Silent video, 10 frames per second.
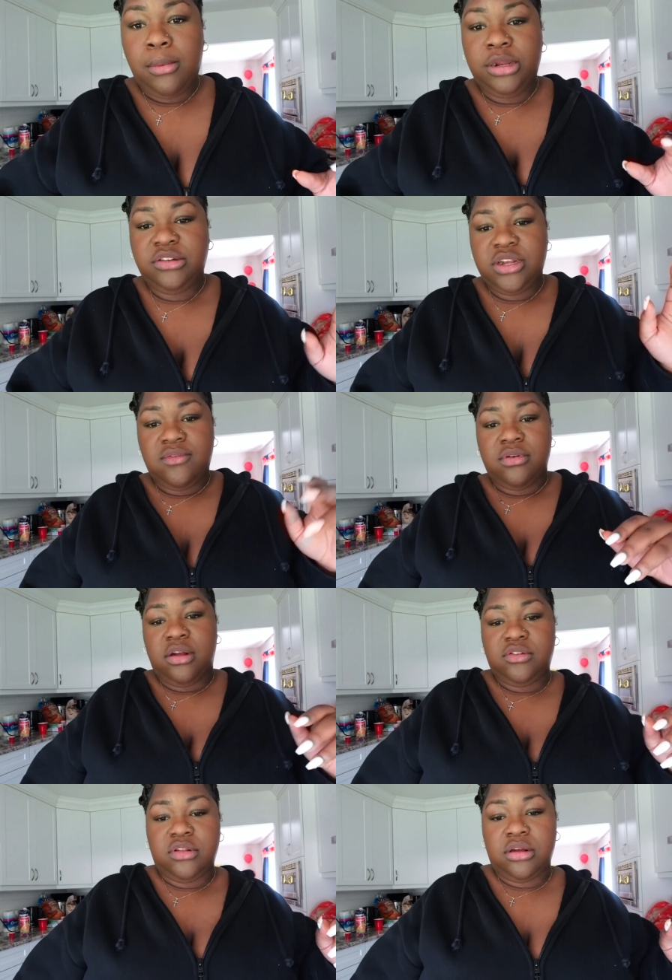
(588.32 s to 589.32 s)
I'm going to save the
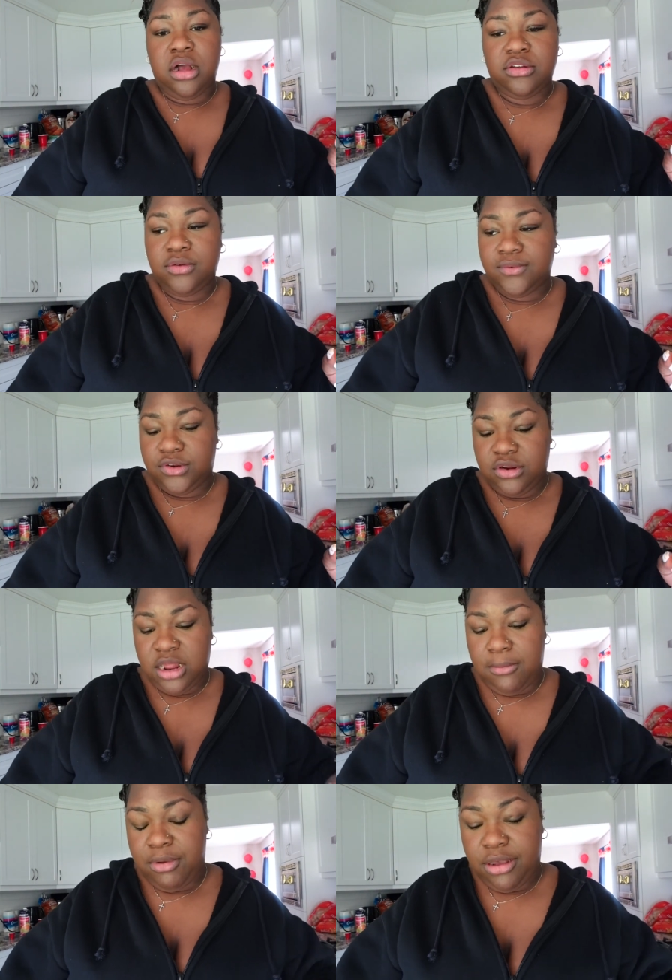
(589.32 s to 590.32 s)
rest of the costume for
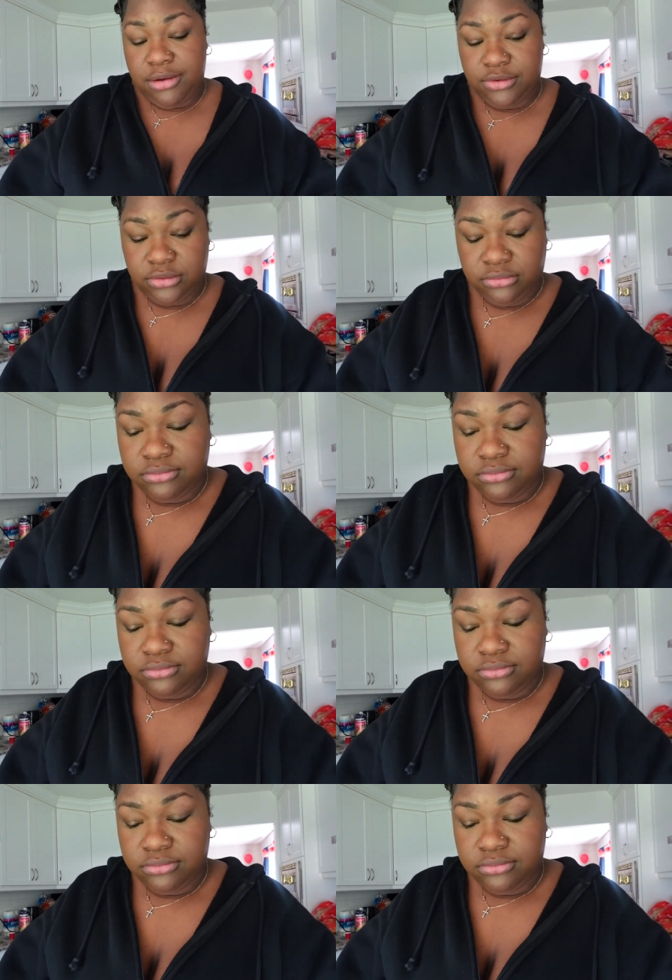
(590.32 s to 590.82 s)
tonight because